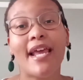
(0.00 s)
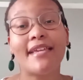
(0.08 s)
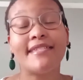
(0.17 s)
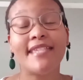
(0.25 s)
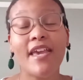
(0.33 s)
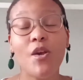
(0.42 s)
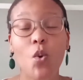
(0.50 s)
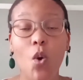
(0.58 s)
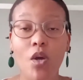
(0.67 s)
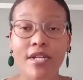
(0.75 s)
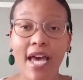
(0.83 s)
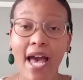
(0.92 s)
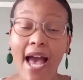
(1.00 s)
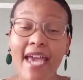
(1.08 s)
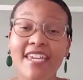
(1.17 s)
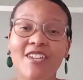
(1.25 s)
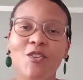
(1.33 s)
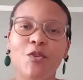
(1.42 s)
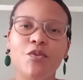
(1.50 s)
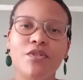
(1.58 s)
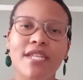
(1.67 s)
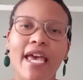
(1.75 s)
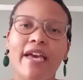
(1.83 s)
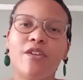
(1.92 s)
I say order, I
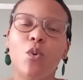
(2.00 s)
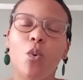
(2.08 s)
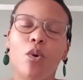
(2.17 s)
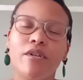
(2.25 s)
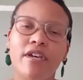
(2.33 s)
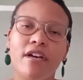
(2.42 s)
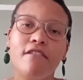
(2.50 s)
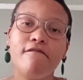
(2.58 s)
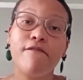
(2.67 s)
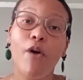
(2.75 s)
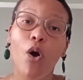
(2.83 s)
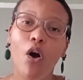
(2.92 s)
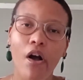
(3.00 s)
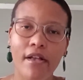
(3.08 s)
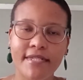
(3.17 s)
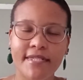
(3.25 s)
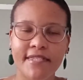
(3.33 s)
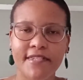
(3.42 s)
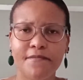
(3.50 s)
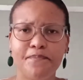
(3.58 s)
include an order for costs.